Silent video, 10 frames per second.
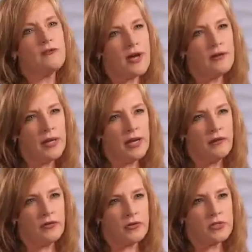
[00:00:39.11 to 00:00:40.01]
What the 5
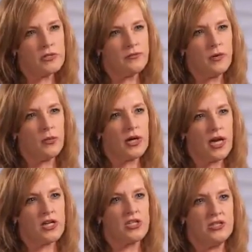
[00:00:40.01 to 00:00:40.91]
behaviors
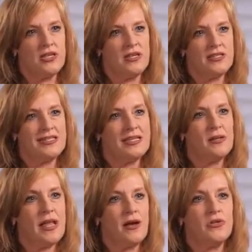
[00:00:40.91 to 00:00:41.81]
framework actually does is
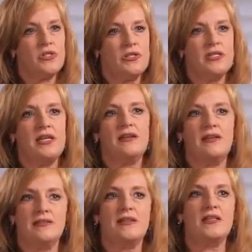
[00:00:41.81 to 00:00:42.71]
it allows you to take
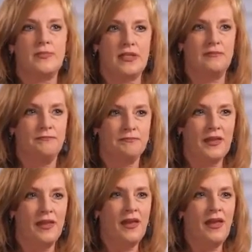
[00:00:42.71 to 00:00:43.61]
an assessment.
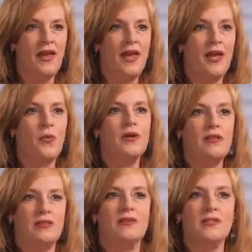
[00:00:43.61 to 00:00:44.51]
And one
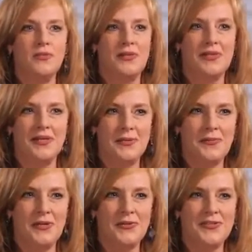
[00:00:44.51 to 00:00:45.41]
of the things that we like
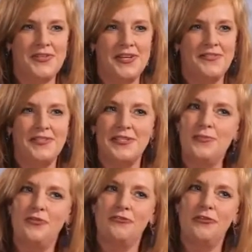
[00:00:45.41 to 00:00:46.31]
at Microsoft
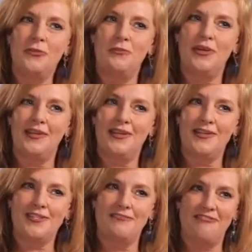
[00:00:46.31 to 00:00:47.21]
is moving from
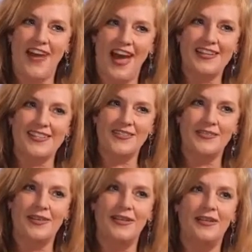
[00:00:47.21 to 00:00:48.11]
opinion to fact,
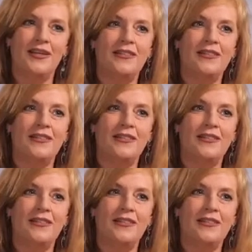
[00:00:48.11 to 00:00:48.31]
right?